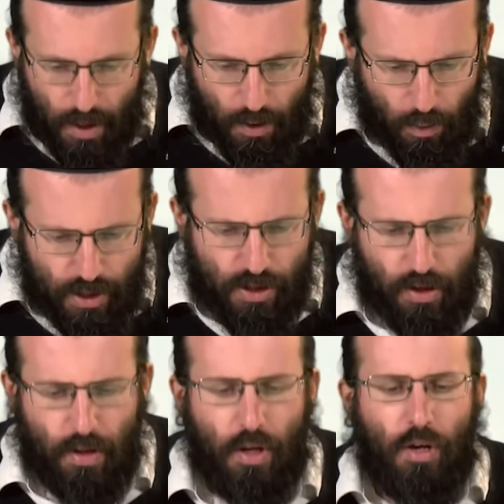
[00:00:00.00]
we
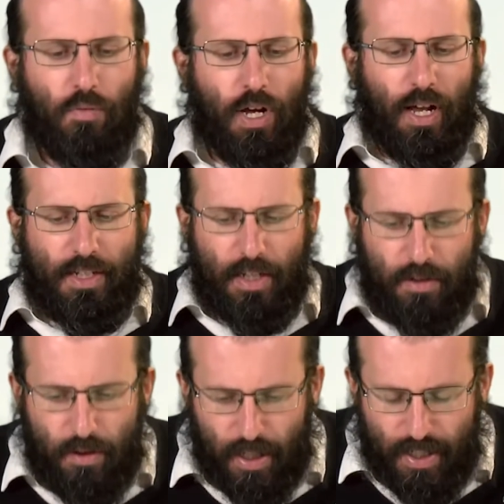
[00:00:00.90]
should realize
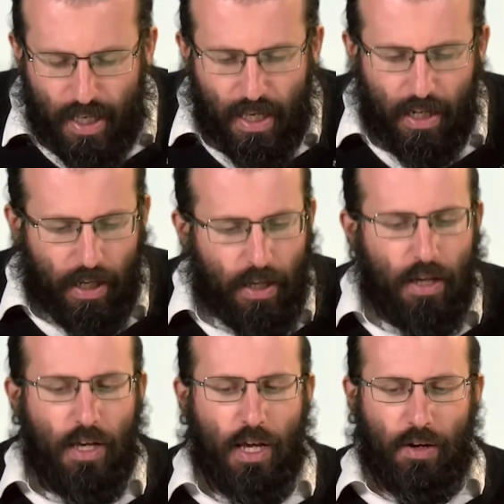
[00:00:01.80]
there's healing
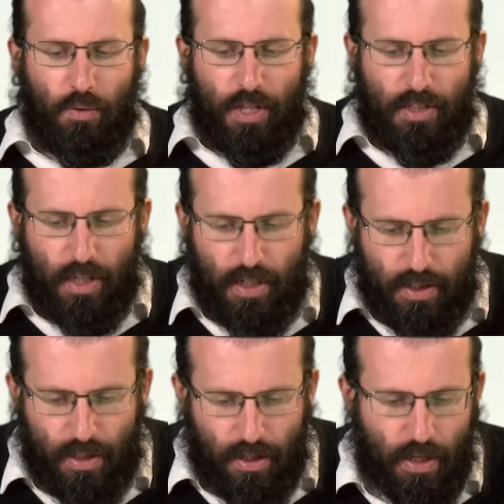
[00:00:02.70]
in all these
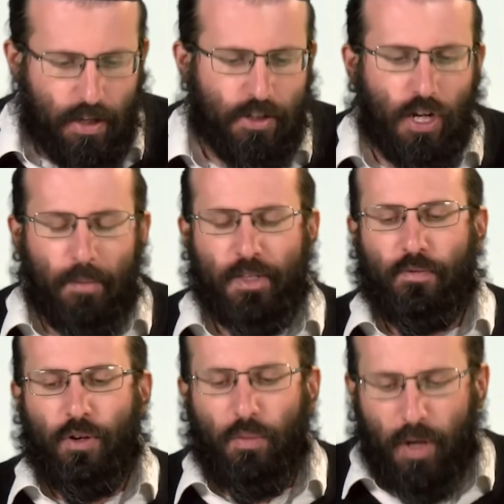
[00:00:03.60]
things in Shabbos
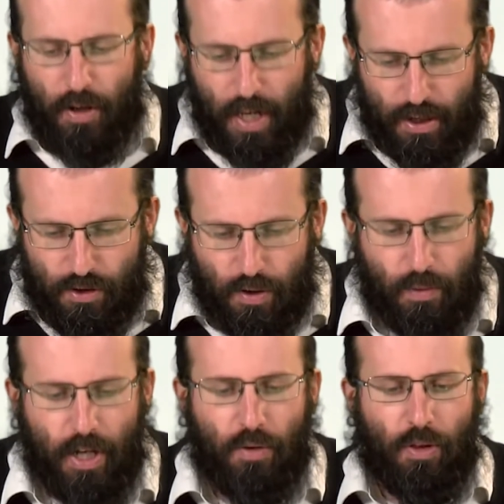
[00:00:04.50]
food, and when you eat during the
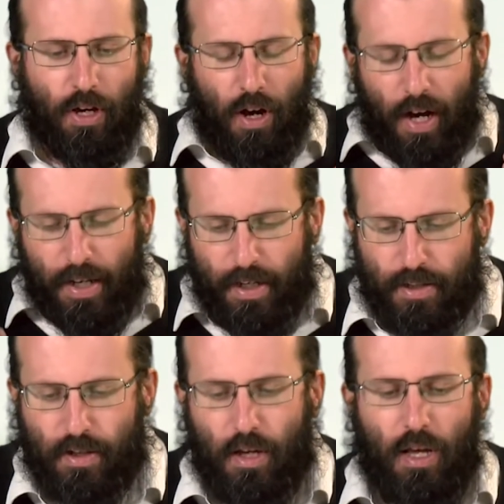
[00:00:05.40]
week and all the
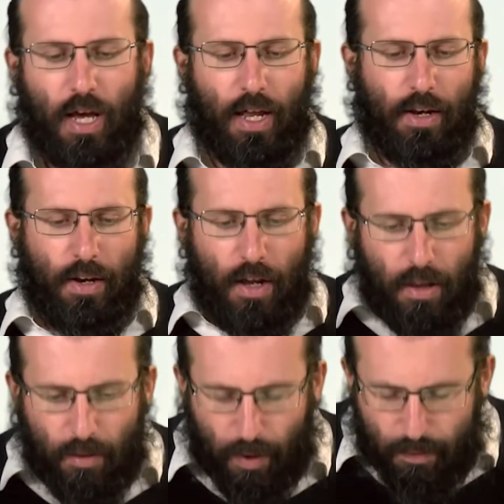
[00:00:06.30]
kindness. And
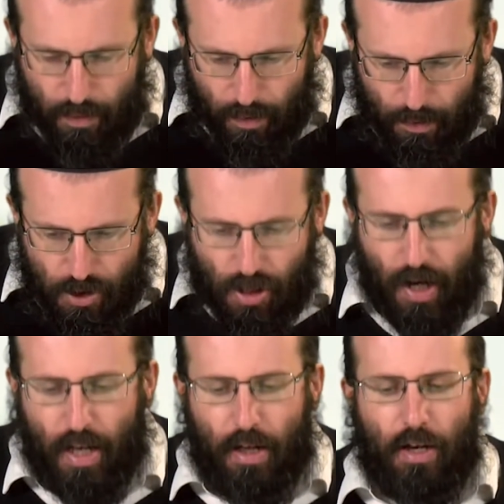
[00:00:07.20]
the Reb
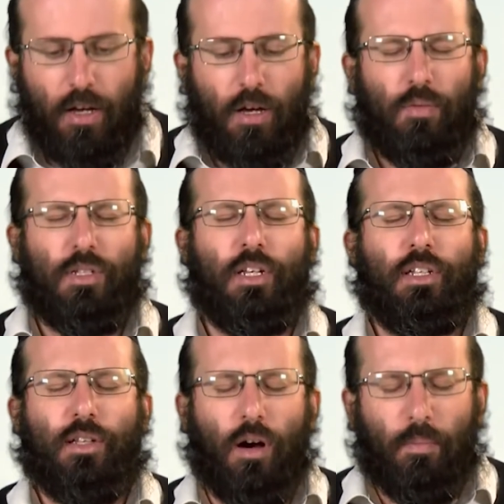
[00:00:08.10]
Shayla was an
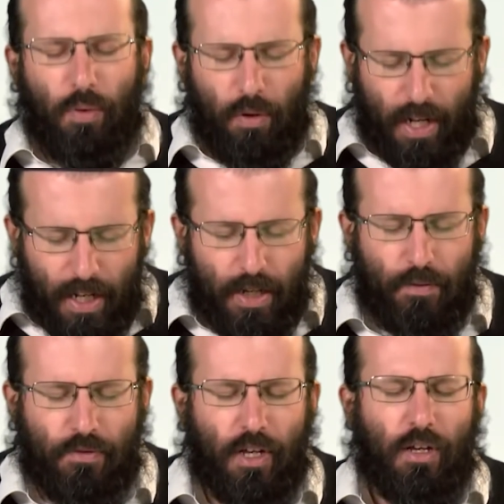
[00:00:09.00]
example. He
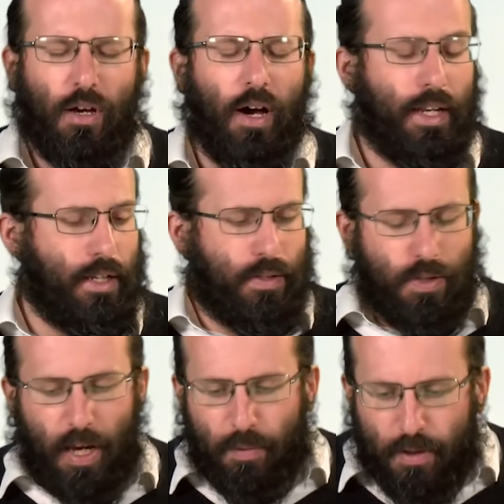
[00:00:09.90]
lived kindness. He was
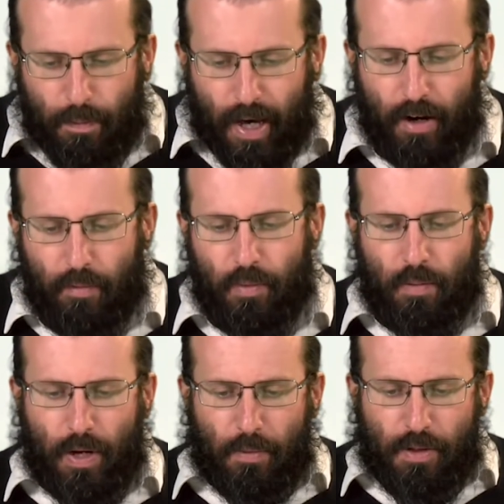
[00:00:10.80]
able to
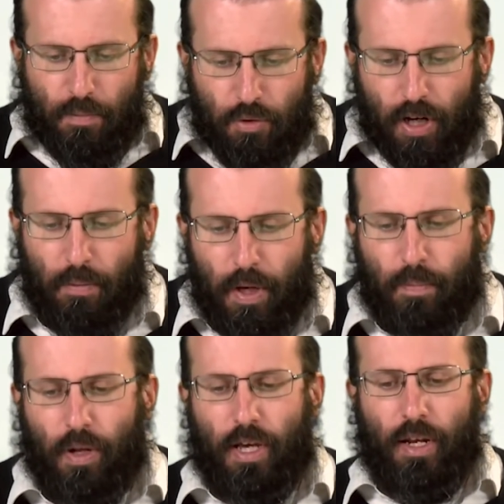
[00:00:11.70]
be able to bring
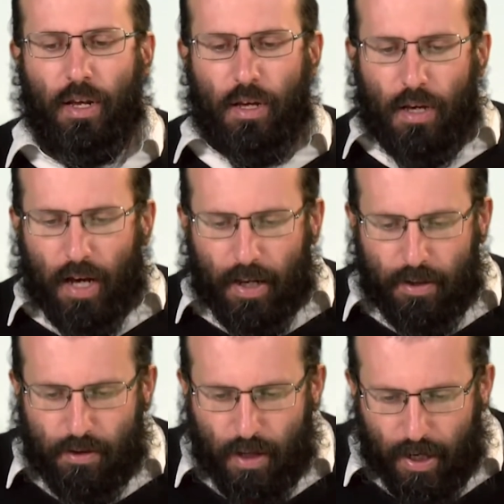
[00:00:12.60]
people in,
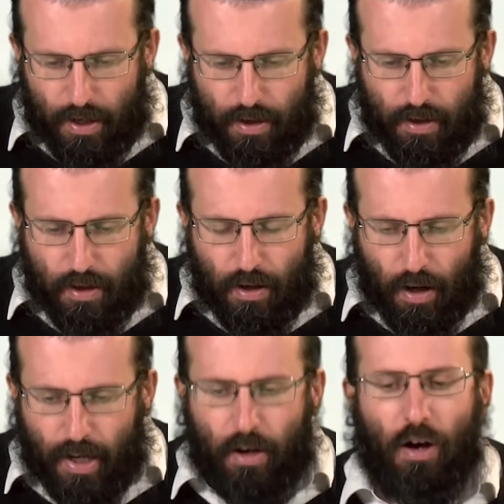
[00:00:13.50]
and
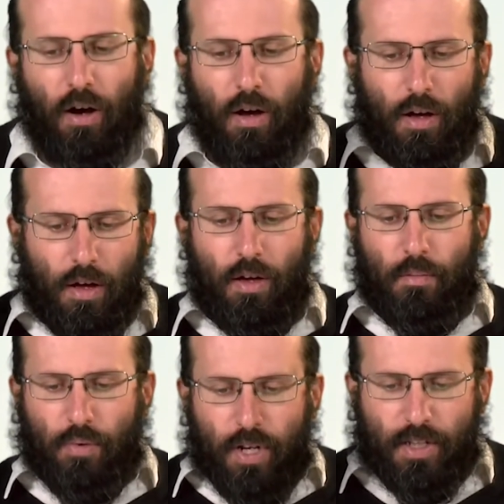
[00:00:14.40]
like our
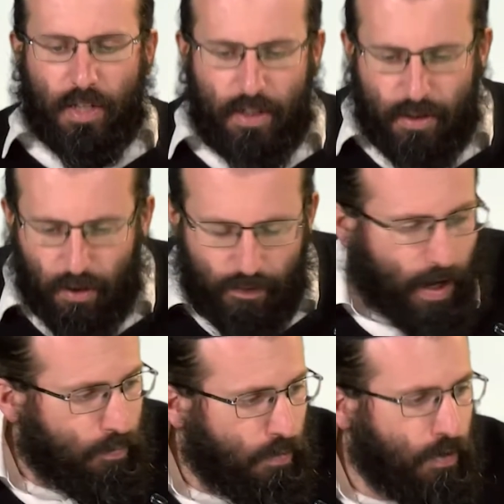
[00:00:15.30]
predecessor of
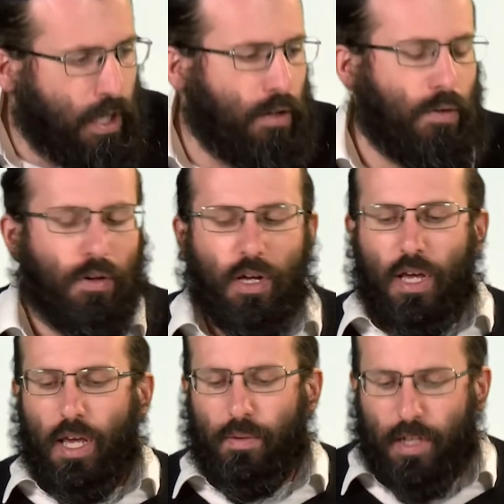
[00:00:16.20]
Avram Avinu,
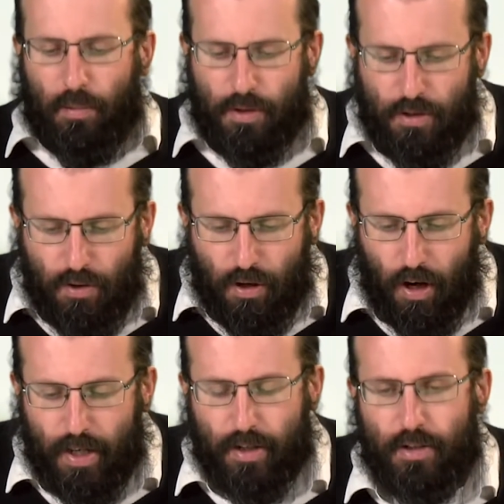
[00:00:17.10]
he was able to do
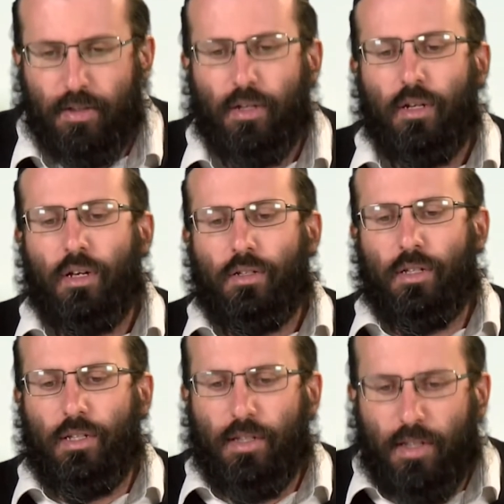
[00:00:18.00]
kindness. So
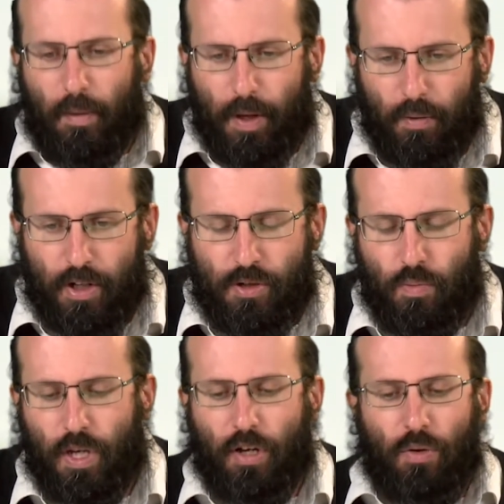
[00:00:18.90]
this is something which
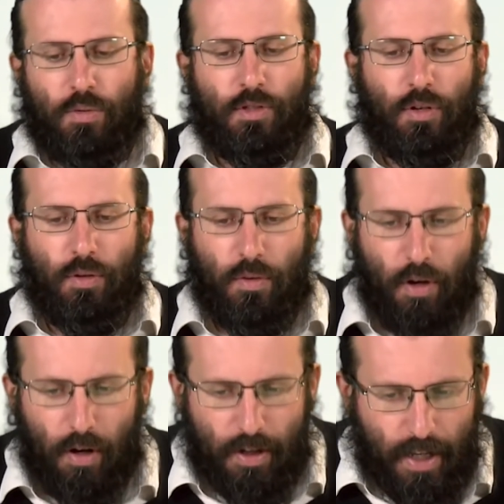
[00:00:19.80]
we can all do
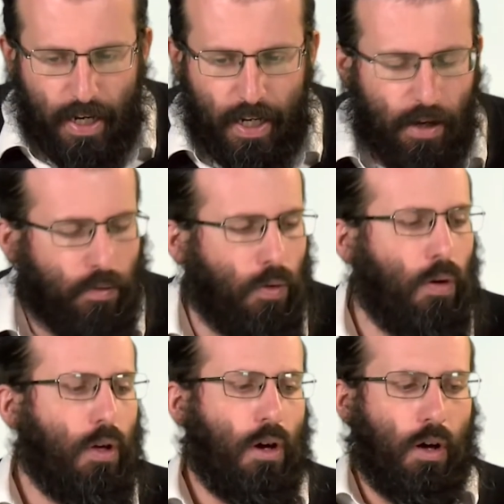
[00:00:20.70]
on a daily level
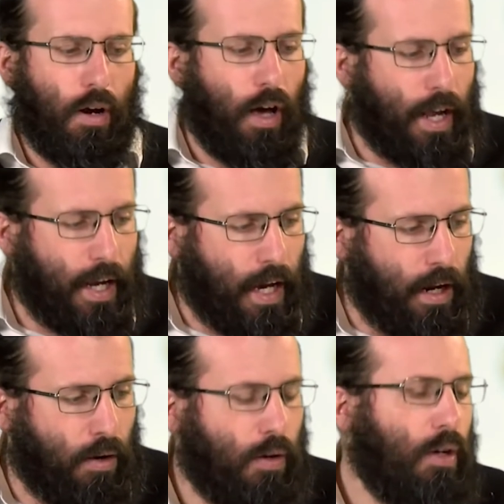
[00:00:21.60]
online
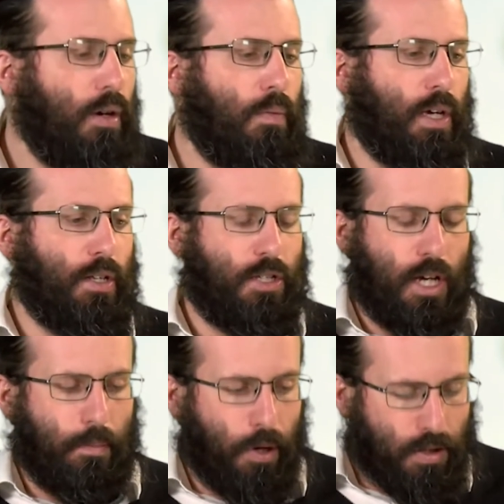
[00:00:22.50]
now. We can
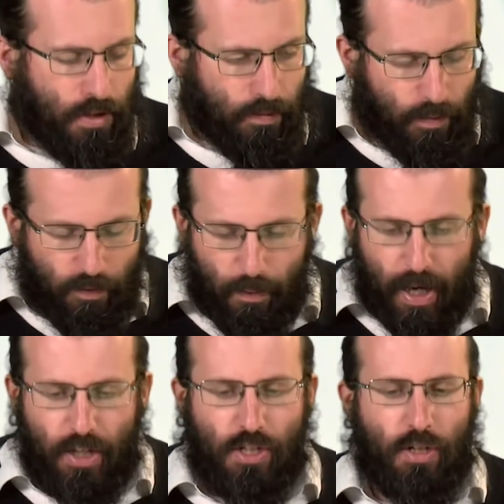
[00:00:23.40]
share positive
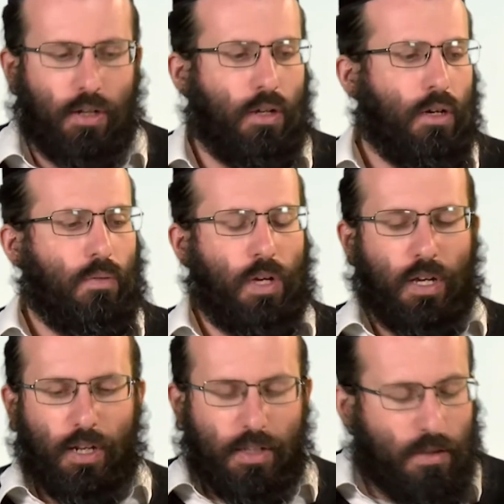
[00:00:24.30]
information, we
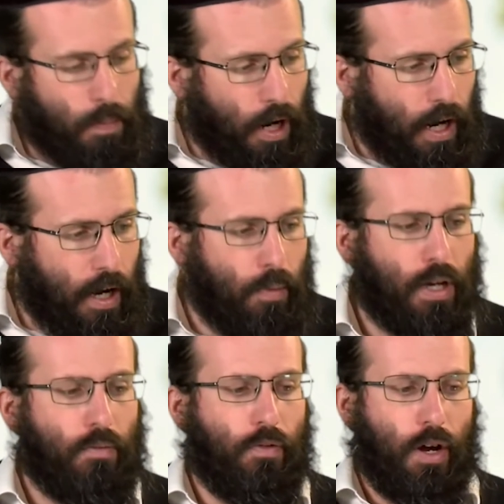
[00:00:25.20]
can inspire, we
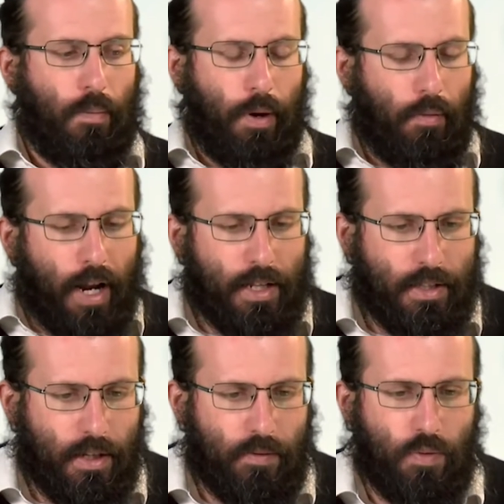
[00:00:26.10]
can phone up our
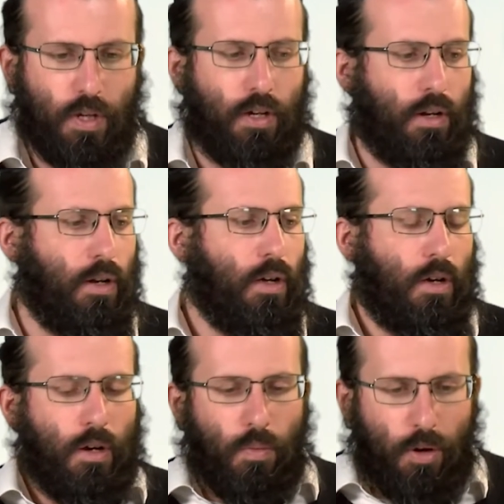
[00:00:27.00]
relatives, we can
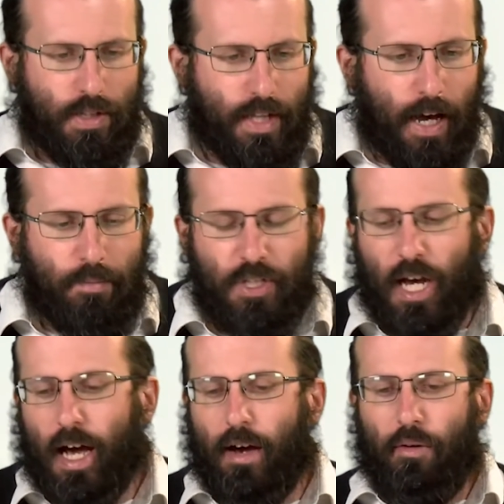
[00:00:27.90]
WhatsApp
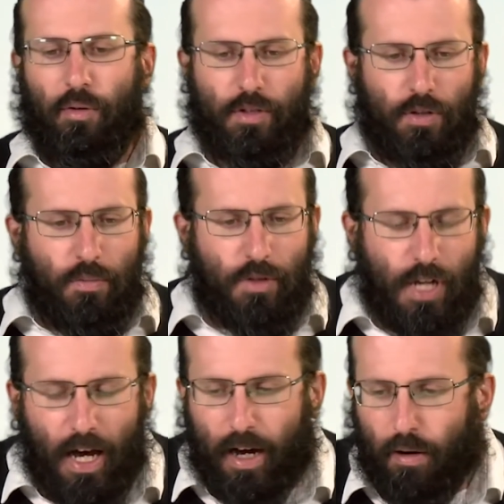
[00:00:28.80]
chat or Zoom
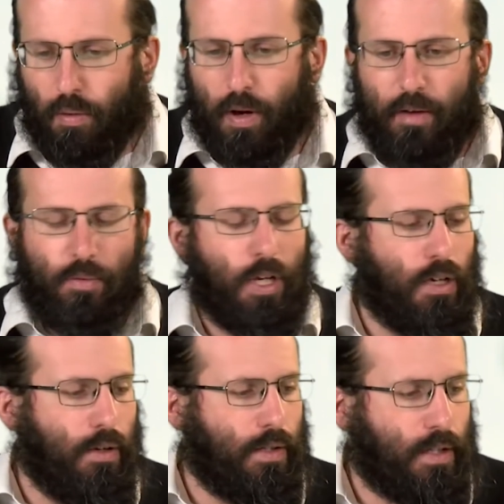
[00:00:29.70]
chat or whatever we
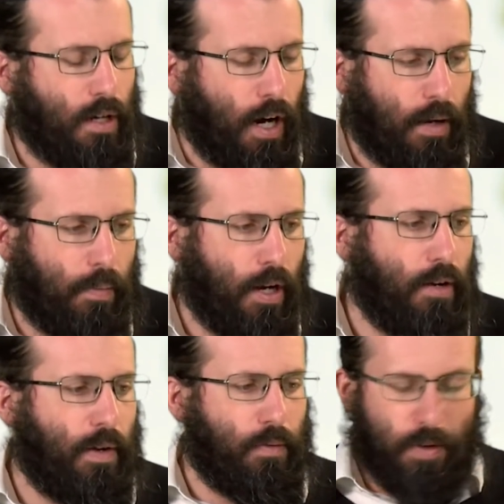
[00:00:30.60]
use, Skype. I don't know
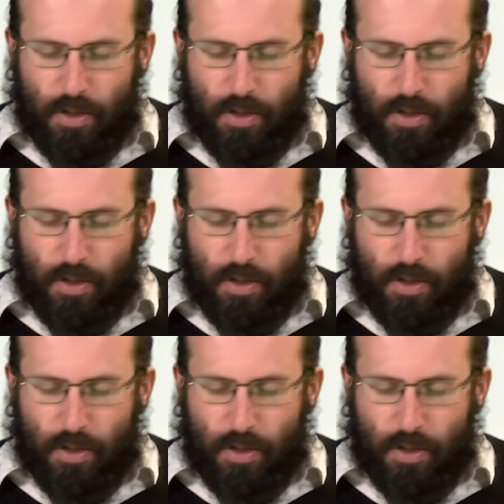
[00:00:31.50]
if anyone